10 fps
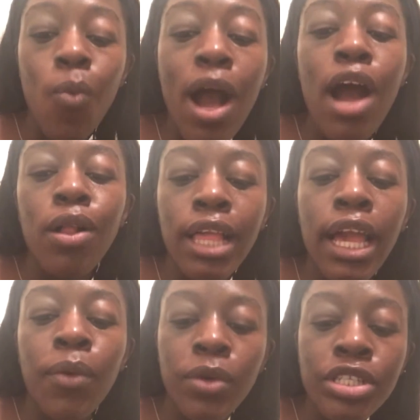wow,
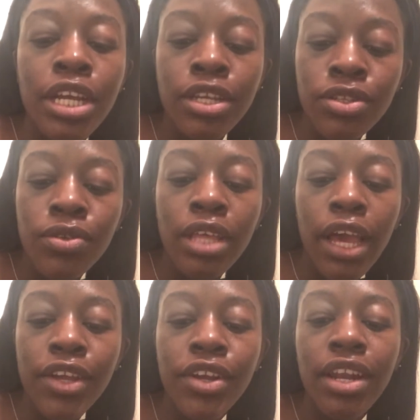like, I wish I could do
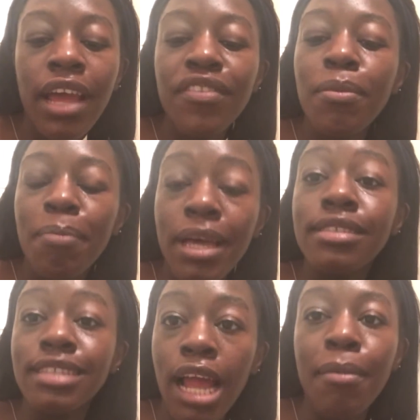that. You're gonna have the
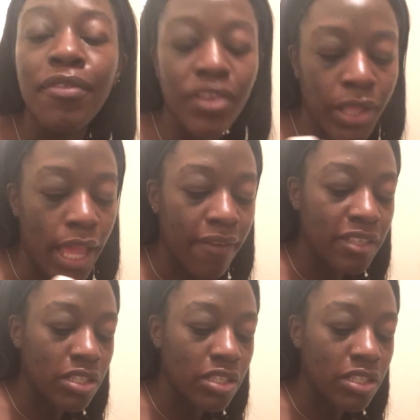best time of your life.